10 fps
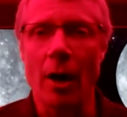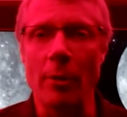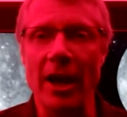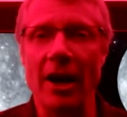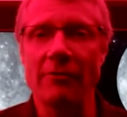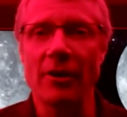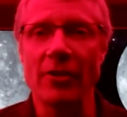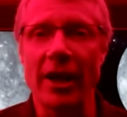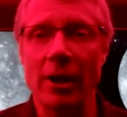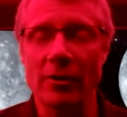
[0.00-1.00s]
on behalf of
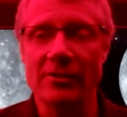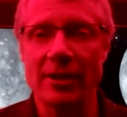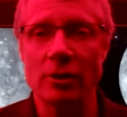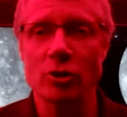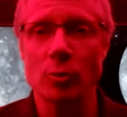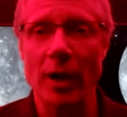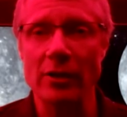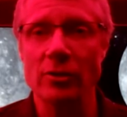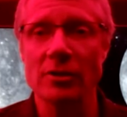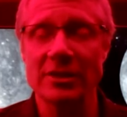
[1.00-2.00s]
the Herritt Center
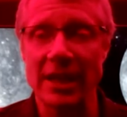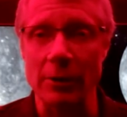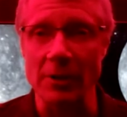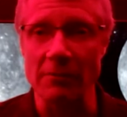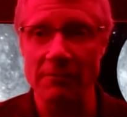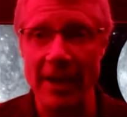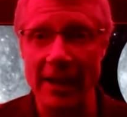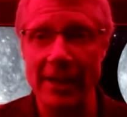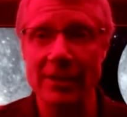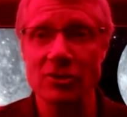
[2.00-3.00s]
Director, Terry Fadig.